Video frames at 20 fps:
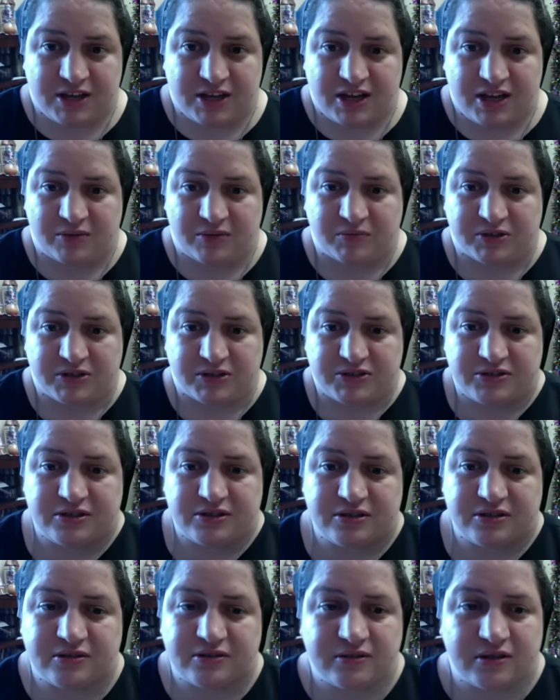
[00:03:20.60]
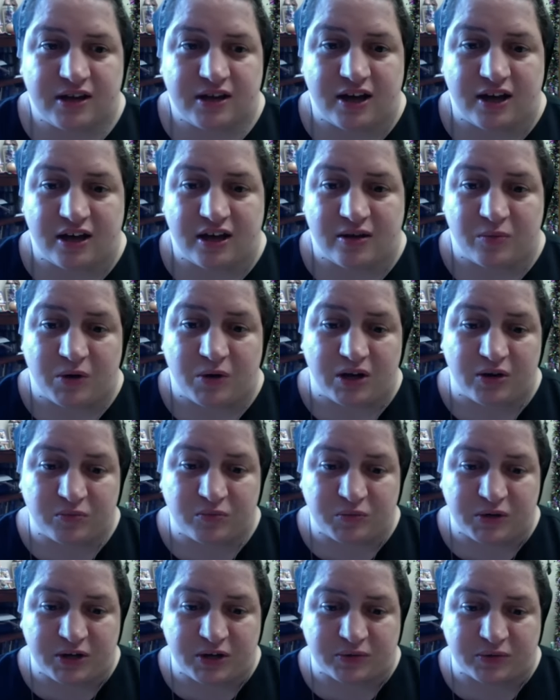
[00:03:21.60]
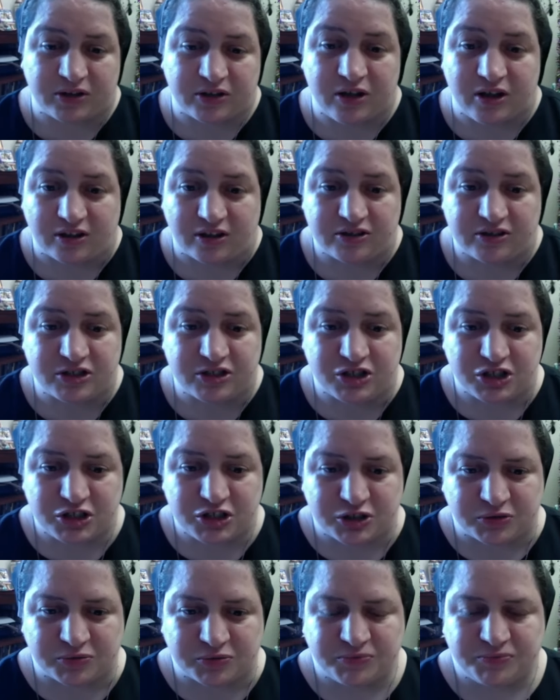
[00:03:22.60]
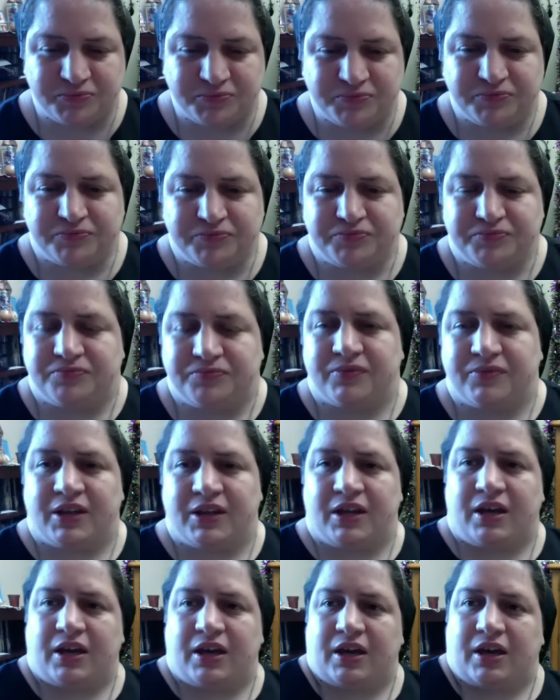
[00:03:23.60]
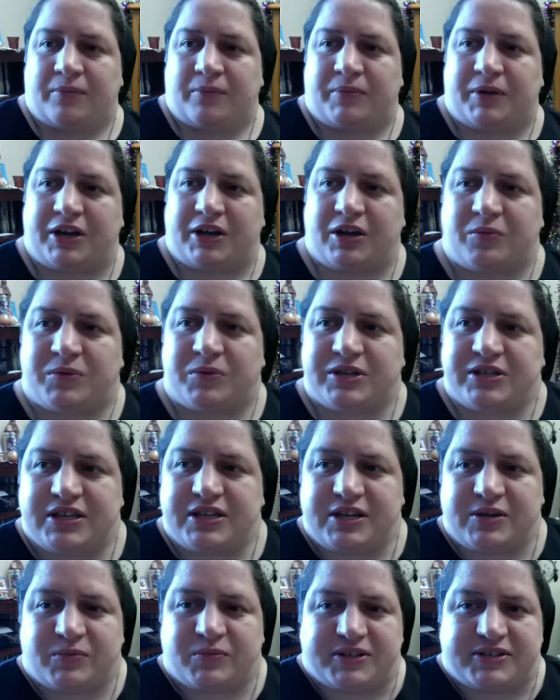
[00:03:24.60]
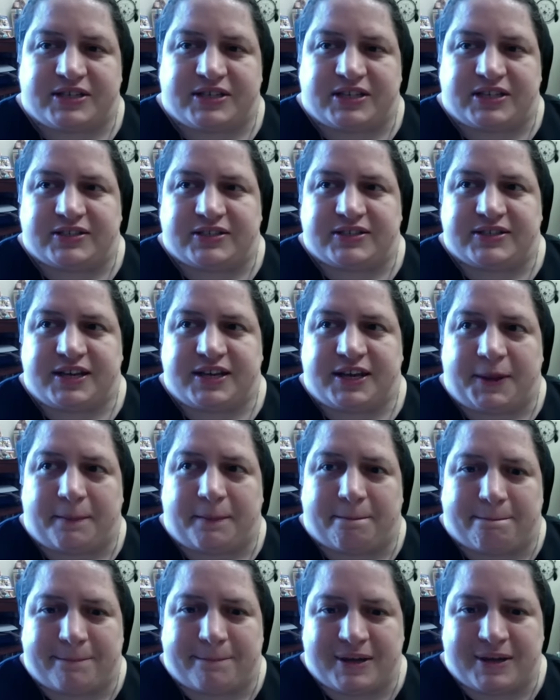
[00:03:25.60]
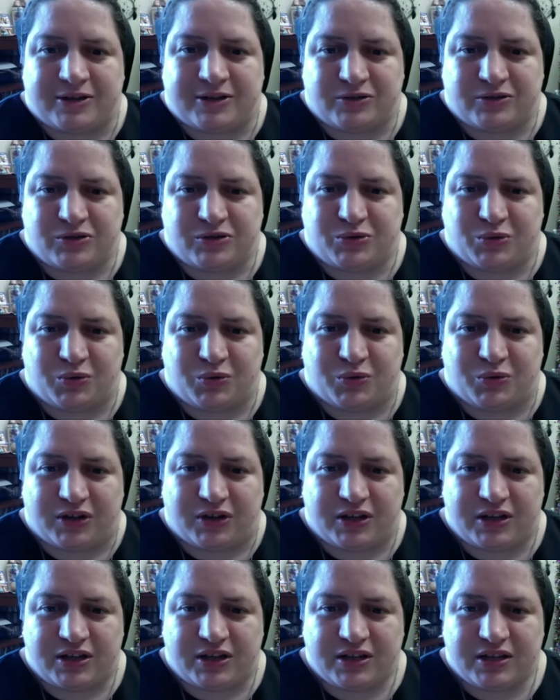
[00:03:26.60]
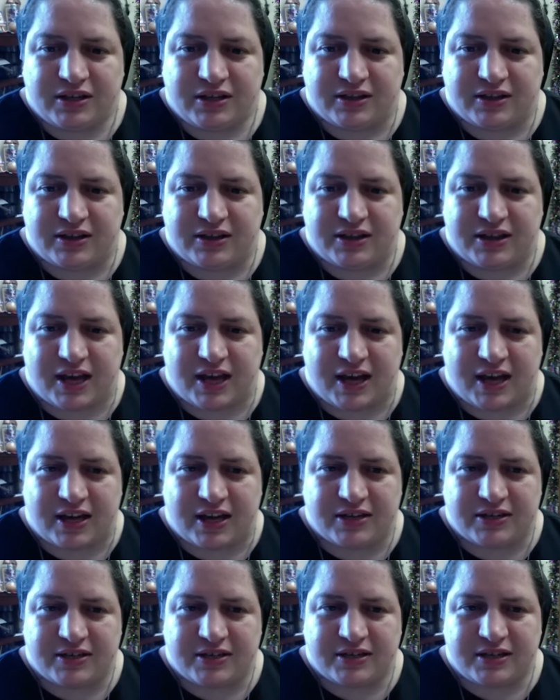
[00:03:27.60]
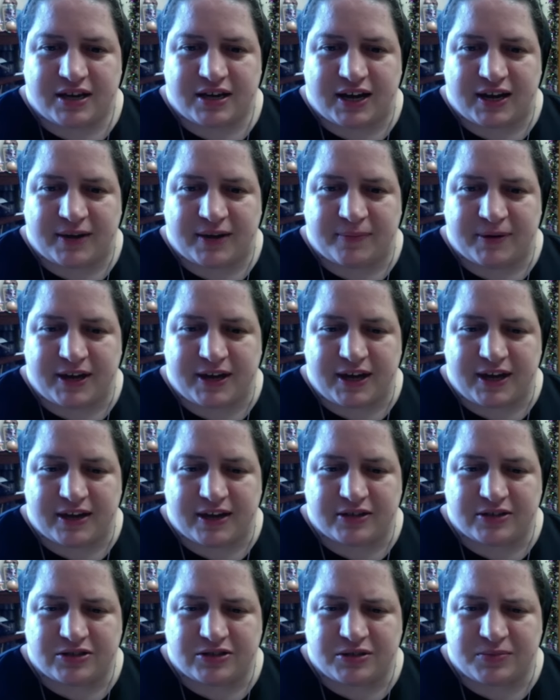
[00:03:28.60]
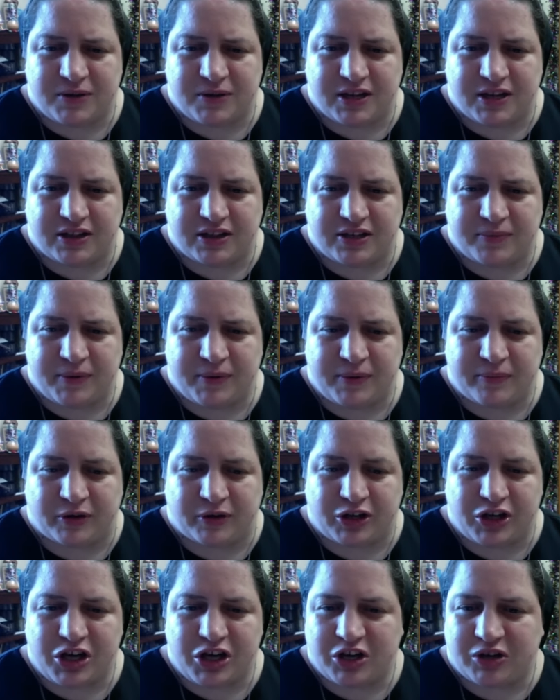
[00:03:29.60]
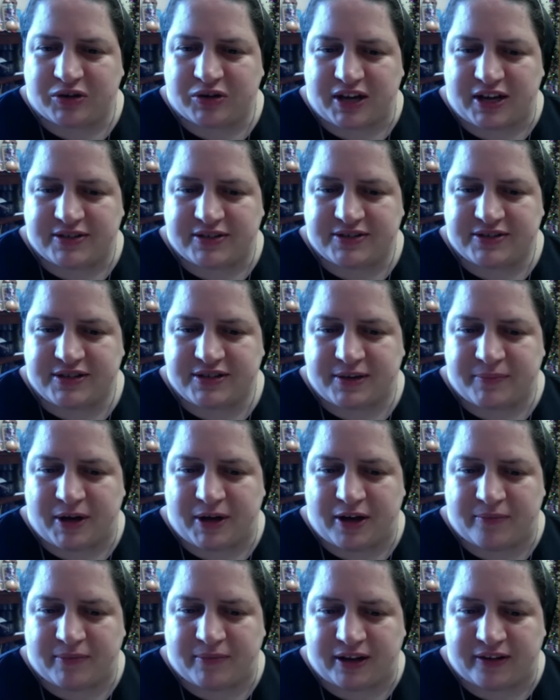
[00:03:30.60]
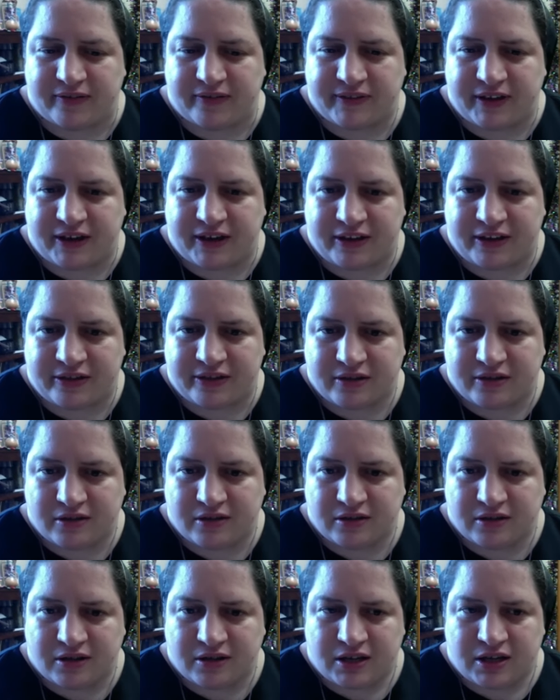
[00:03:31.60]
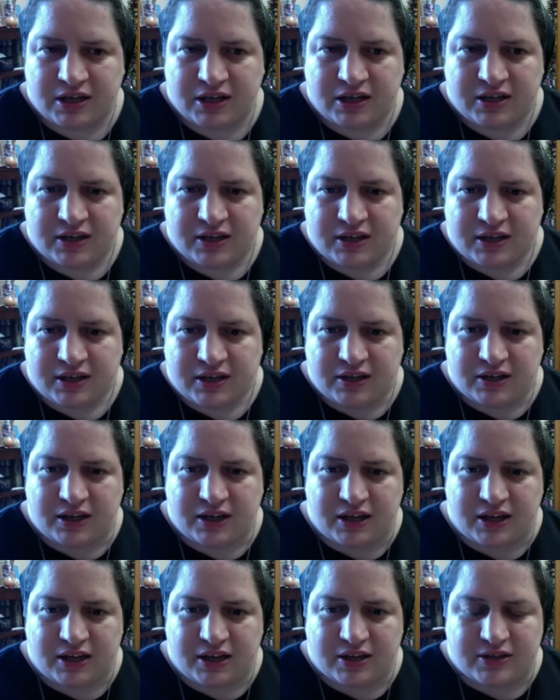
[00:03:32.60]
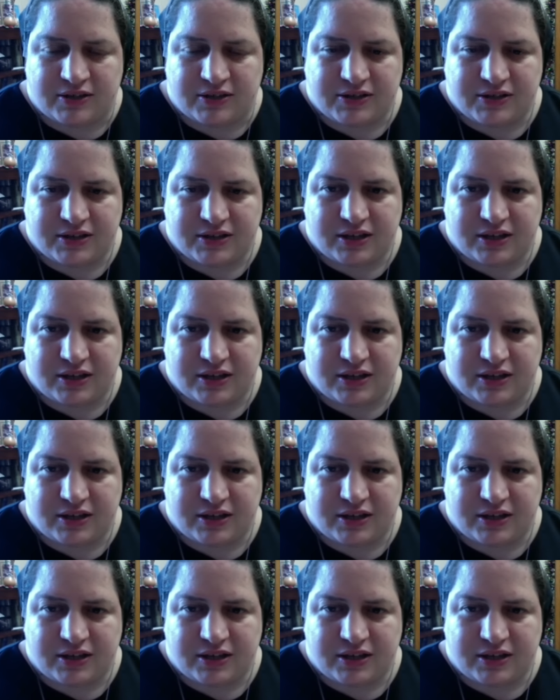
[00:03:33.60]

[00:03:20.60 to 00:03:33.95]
it was what we were called to do. But it really wasn't until middle school that I began to be a little bit more curious about my faith. And